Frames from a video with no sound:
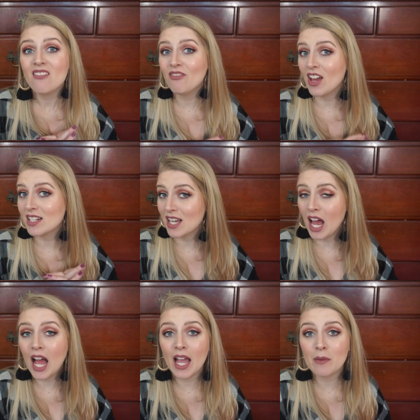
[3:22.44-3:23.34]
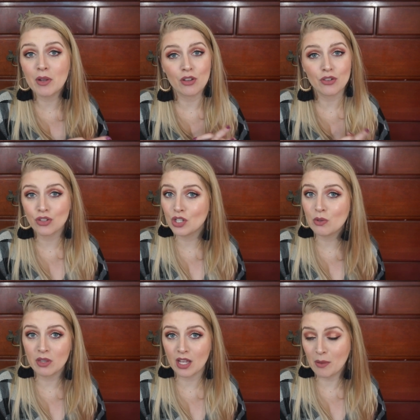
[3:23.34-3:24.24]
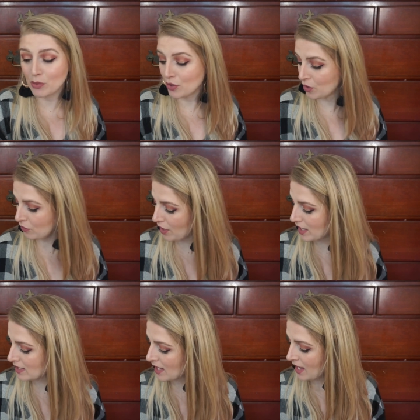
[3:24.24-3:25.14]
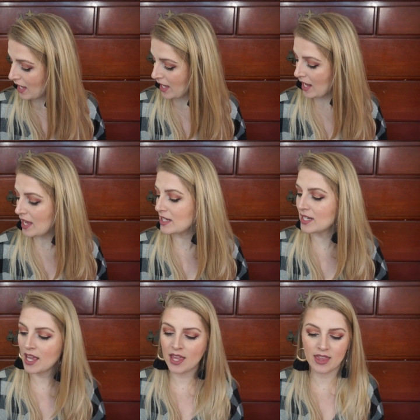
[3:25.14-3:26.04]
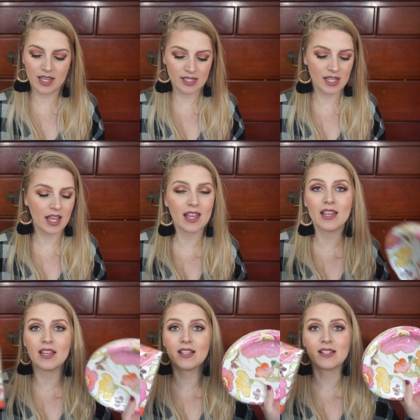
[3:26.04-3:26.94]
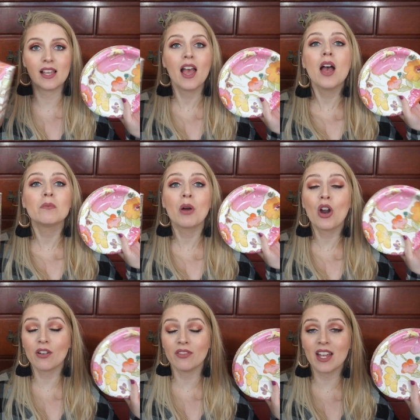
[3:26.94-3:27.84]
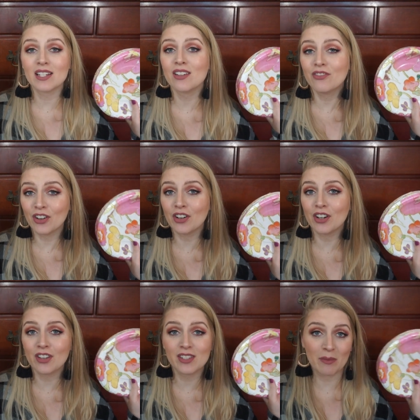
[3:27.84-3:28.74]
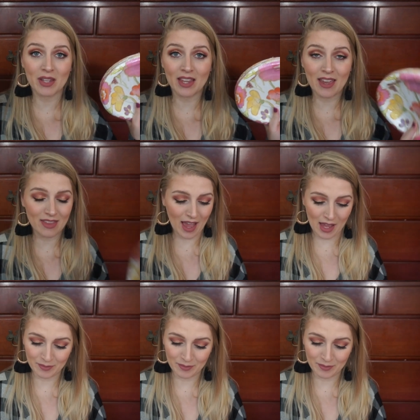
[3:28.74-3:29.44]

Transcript: fun time, and I'll usually do it with a couple girlfriends, and this is perfect for something like that.